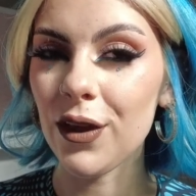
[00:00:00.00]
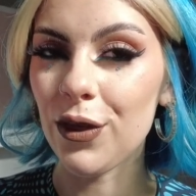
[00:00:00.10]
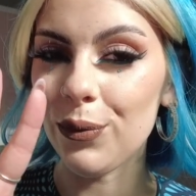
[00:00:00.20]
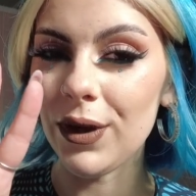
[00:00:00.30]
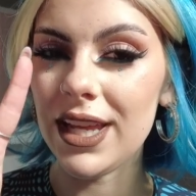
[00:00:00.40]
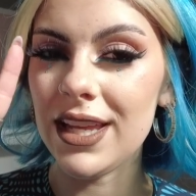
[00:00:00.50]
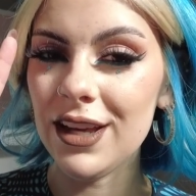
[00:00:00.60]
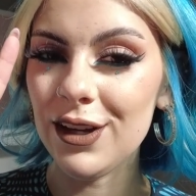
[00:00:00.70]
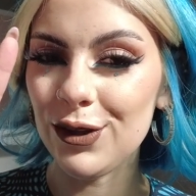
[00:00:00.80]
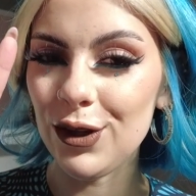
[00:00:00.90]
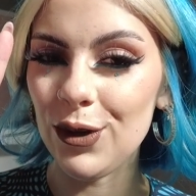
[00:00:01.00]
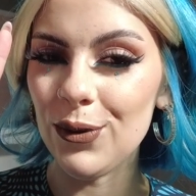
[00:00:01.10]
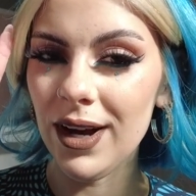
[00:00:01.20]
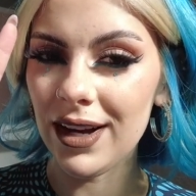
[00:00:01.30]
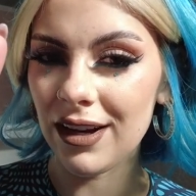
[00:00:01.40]
three
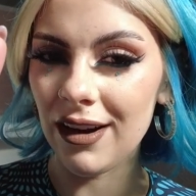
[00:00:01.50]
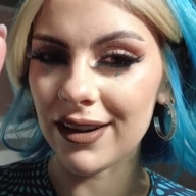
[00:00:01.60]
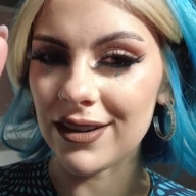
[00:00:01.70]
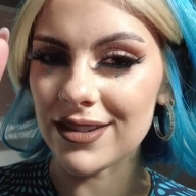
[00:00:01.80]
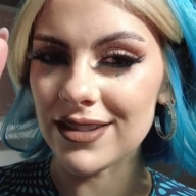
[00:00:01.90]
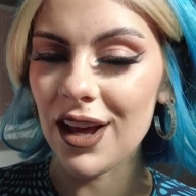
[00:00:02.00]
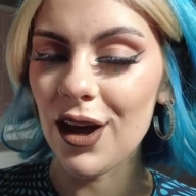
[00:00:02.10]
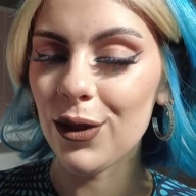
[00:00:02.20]
new colours.